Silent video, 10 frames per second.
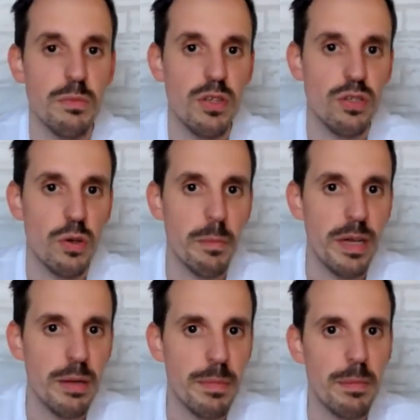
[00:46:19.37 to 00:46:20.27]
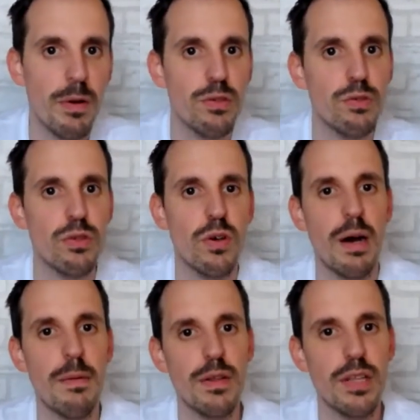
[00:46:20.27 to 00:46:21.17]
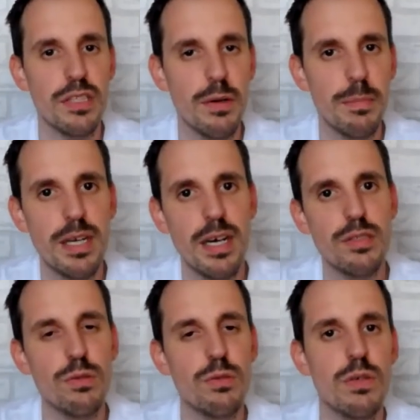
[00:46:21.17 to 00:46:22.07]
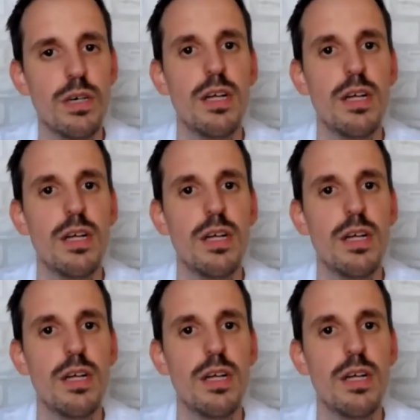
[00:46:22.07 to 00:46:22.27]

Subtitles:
so many people to talk about the topic and to